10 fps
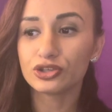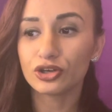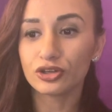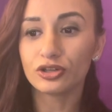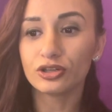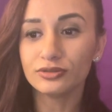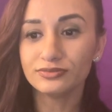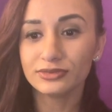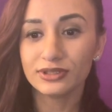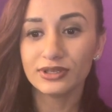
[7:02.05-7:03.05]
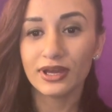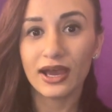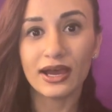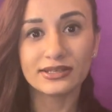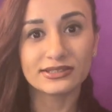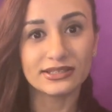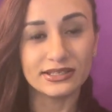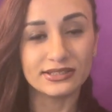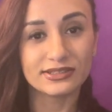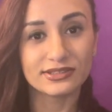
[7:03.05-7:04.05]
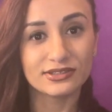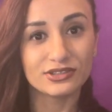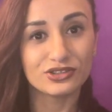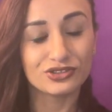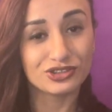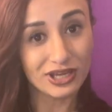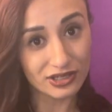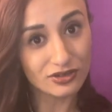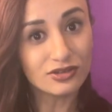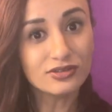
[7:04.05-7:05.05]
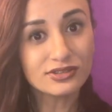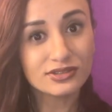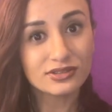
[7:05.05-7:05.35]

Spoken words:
turtle has its genitals